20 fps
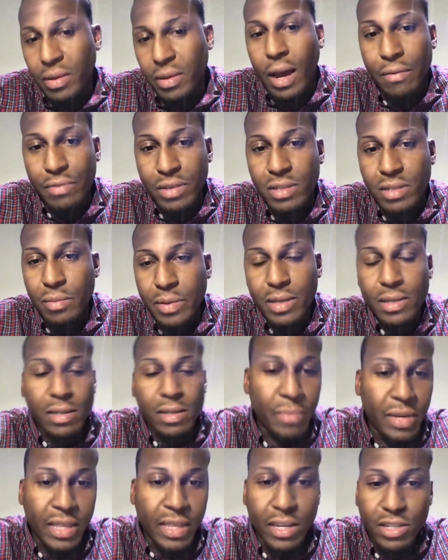obviously, because I
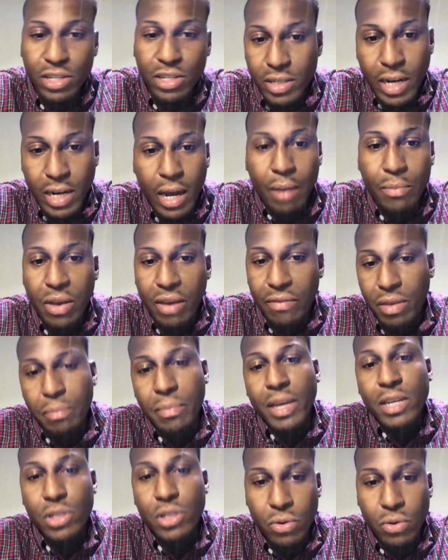mean that's your job. You have to
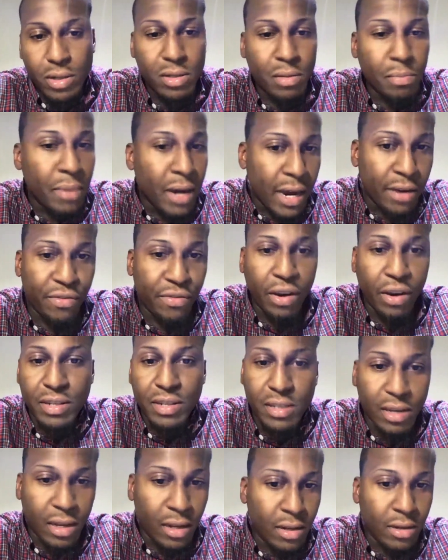make sure there's a buyer for every
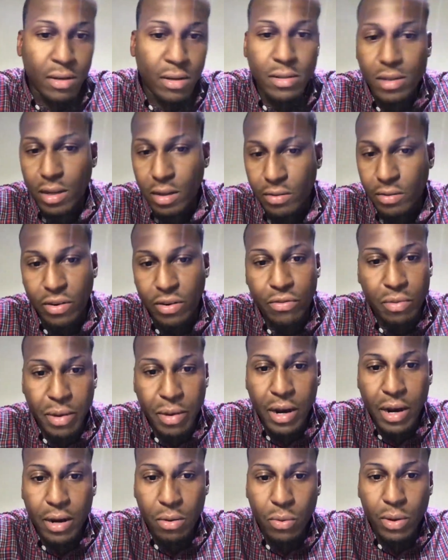seller, a seller for every buyer.
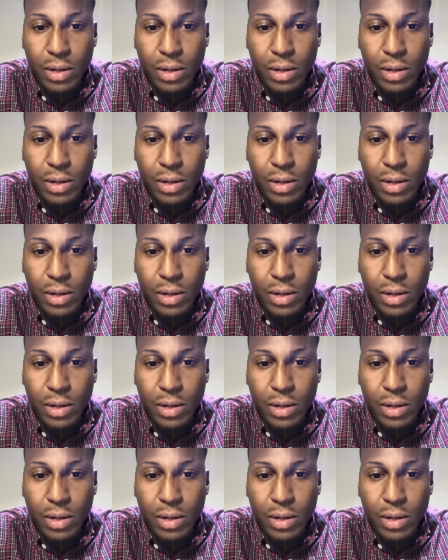Well, we